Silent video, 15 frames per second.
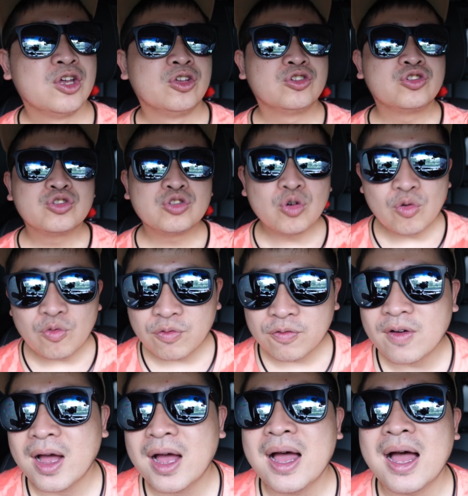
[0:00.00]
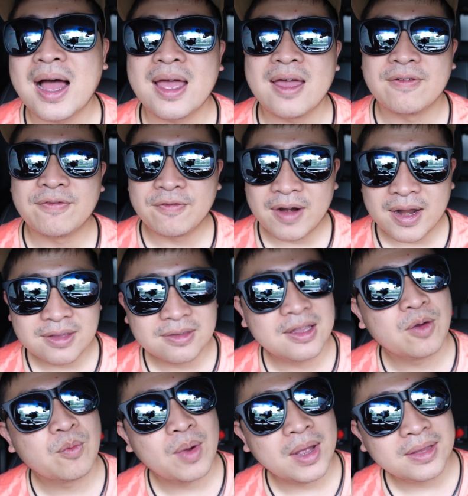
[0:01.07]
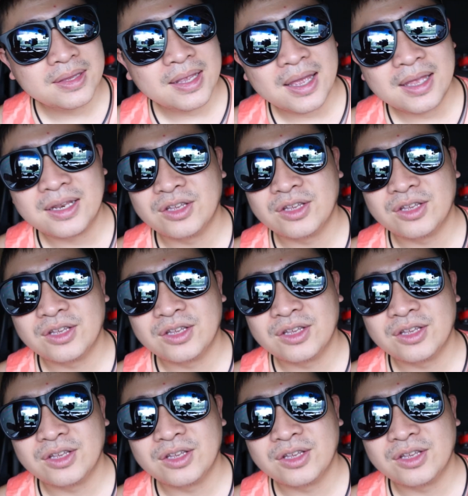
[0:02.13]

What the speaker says: So far, I have friends that went there.